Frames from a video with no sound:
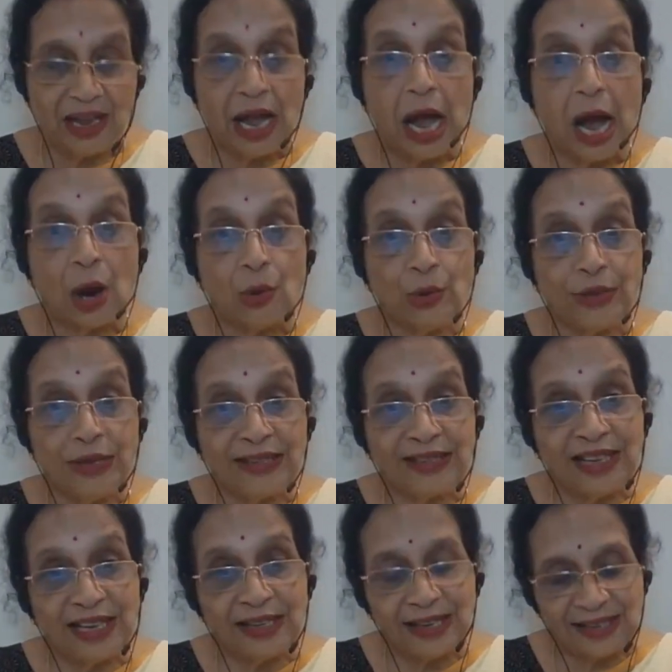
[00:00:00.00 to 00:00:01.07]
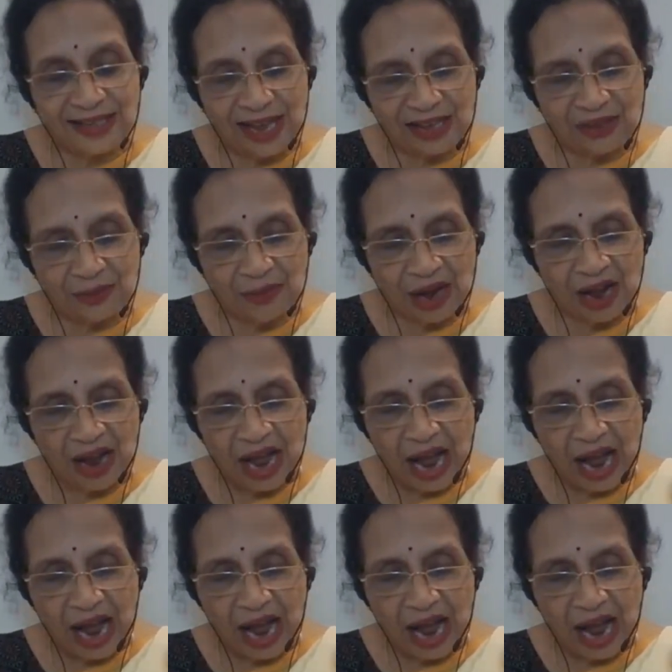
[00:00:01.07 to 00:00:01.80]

How do they see this Atma?